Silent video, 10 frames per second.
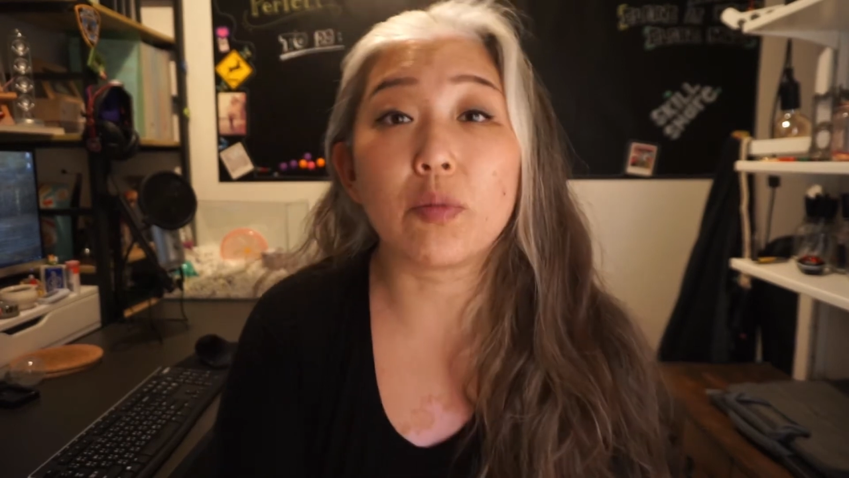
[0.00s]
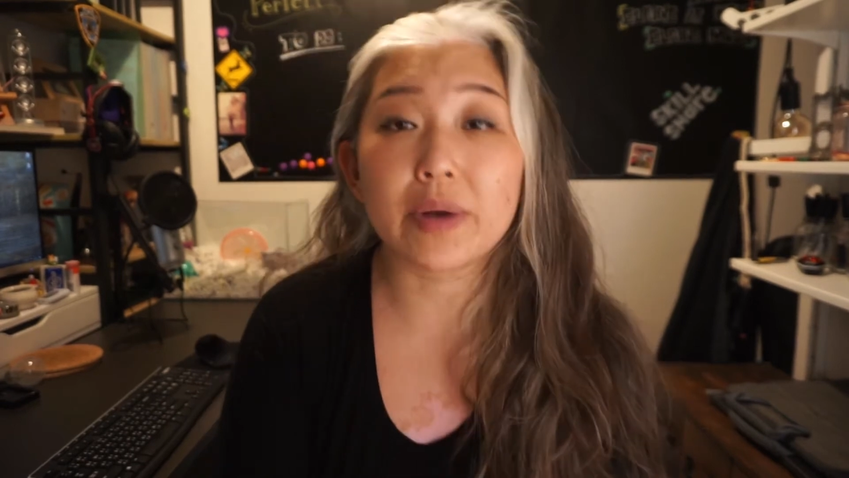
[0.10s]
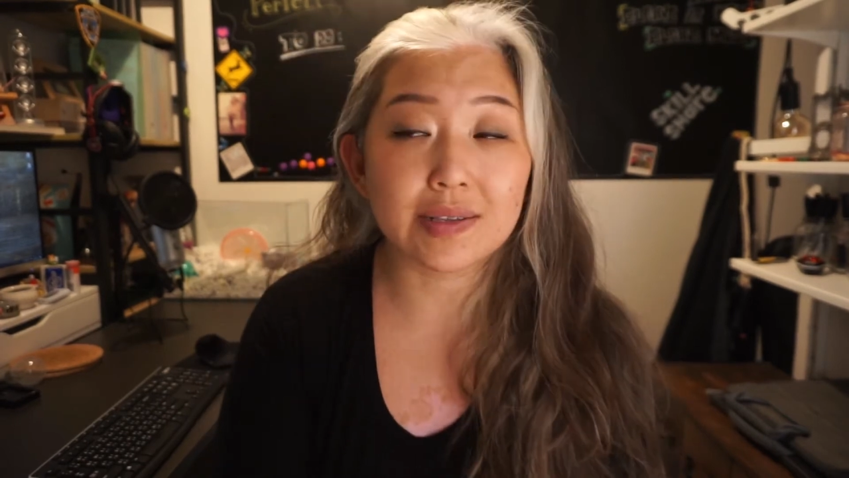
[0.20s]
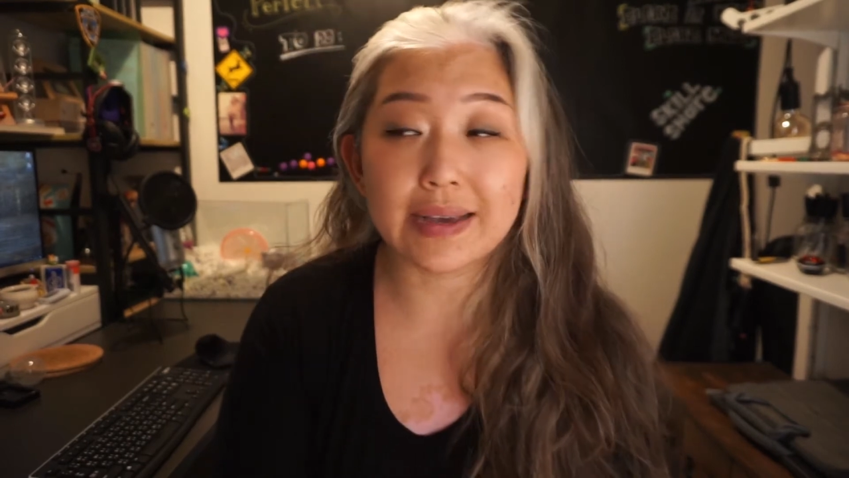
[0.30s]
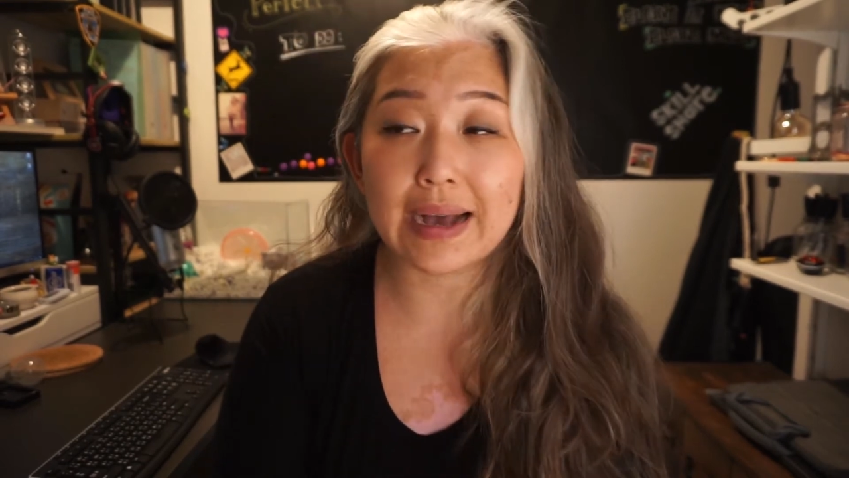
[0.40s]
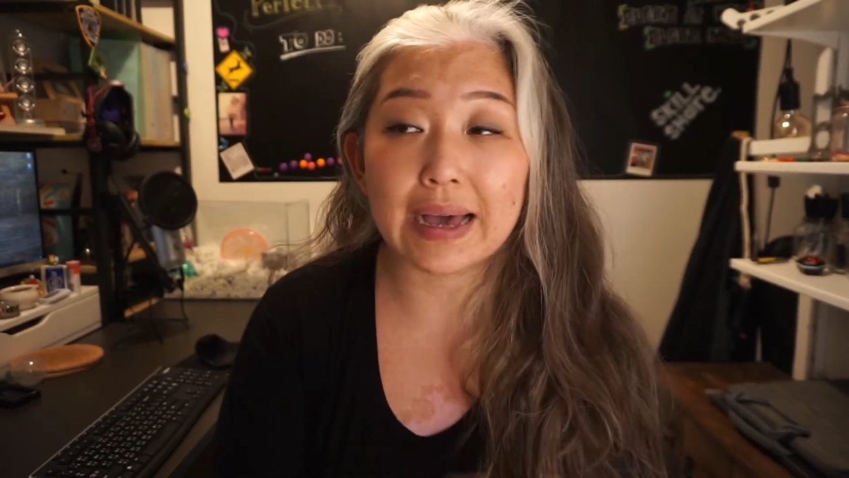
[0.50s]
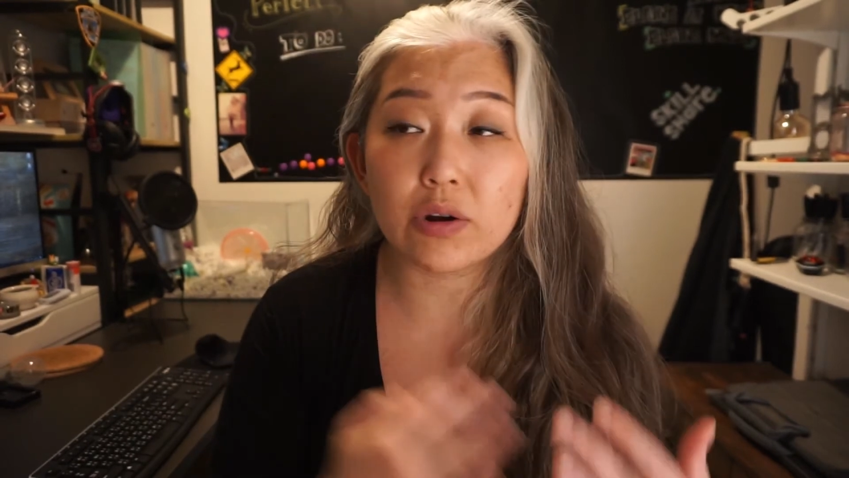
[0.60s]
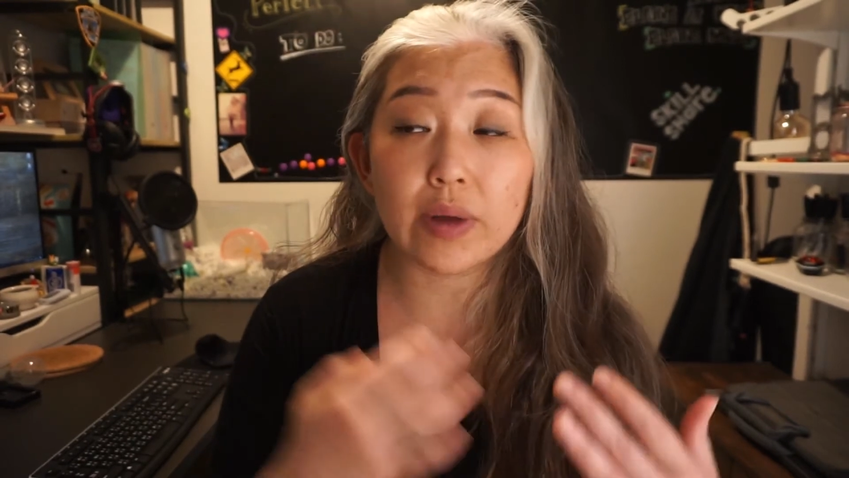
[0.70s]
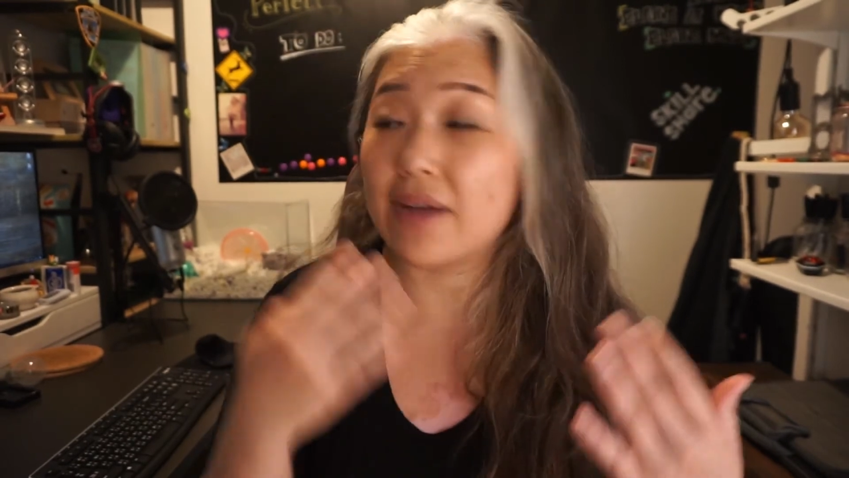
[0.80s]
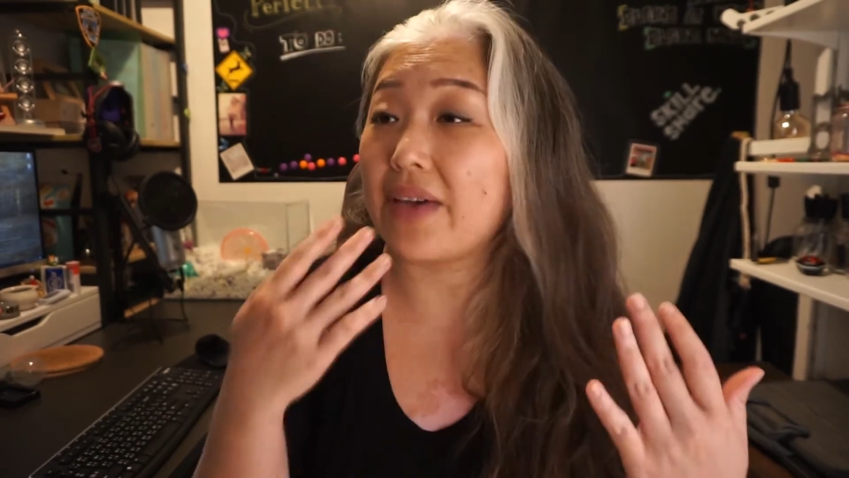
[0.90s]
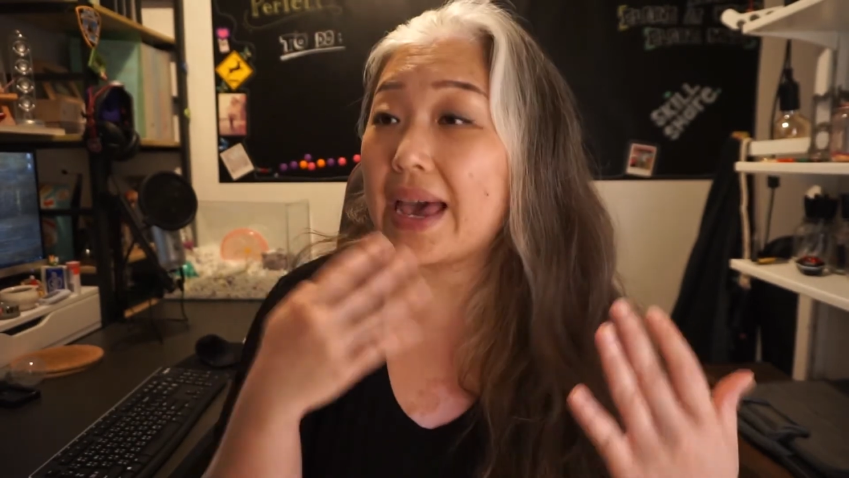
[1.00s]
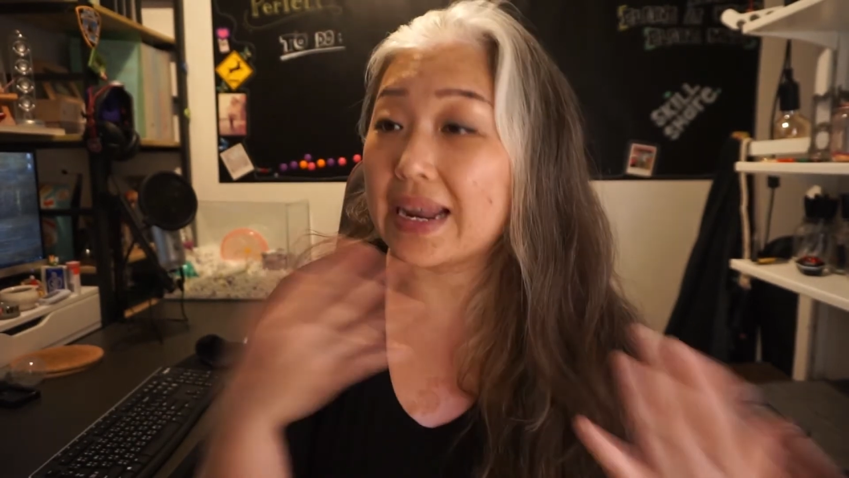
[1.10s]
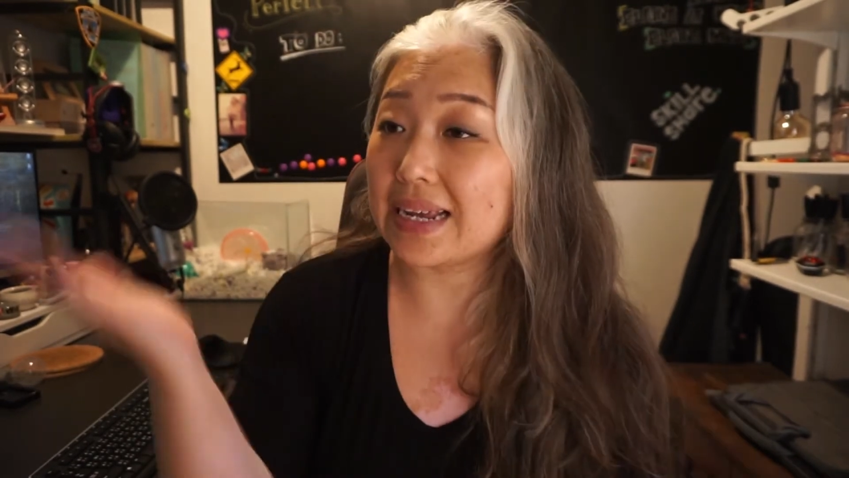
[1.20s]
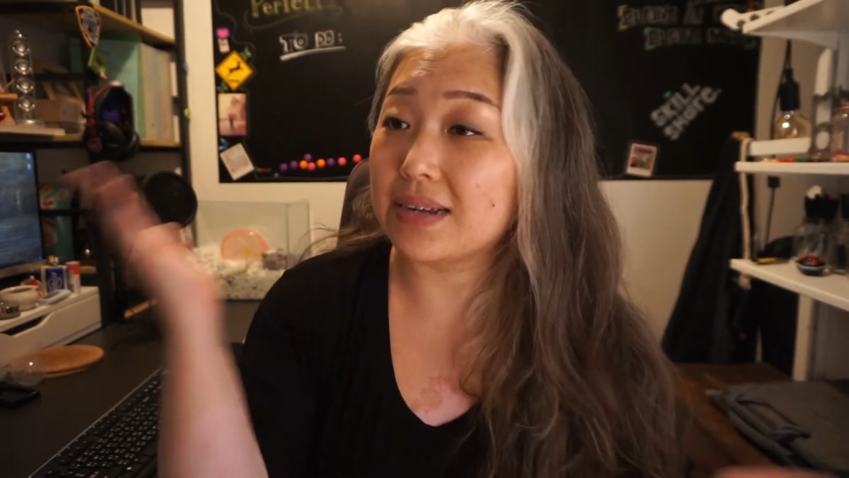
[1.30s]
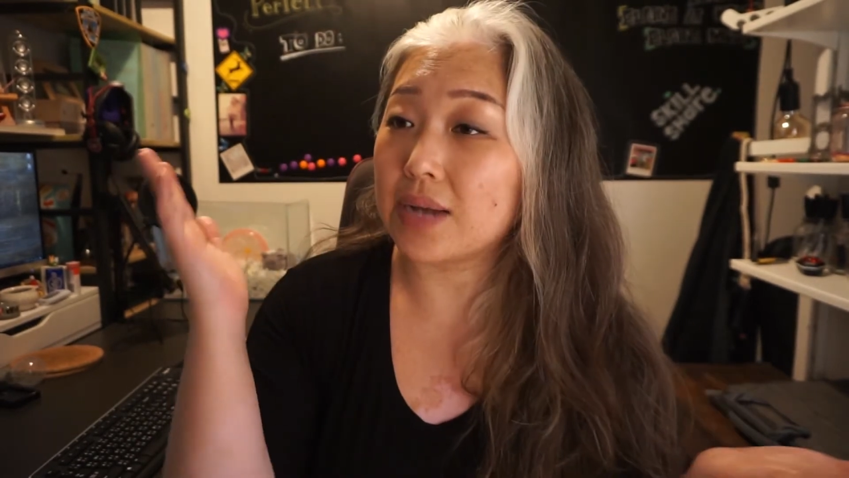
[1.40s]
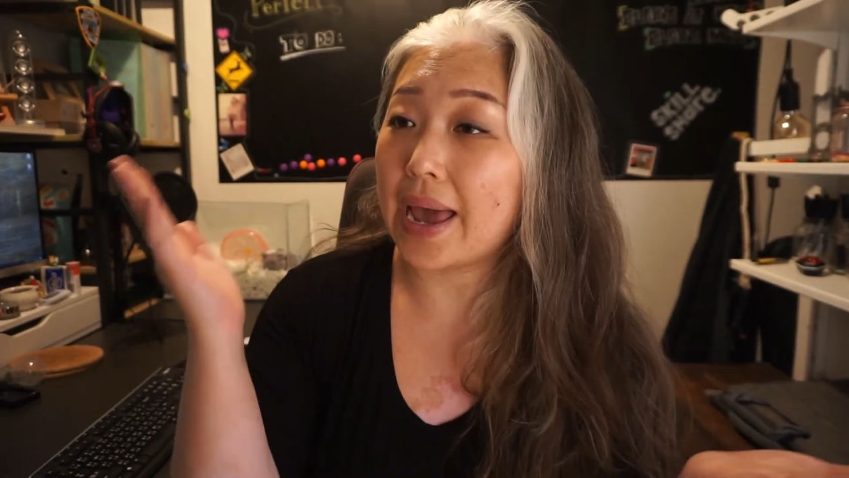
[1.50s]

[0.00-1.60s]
because like I don't have any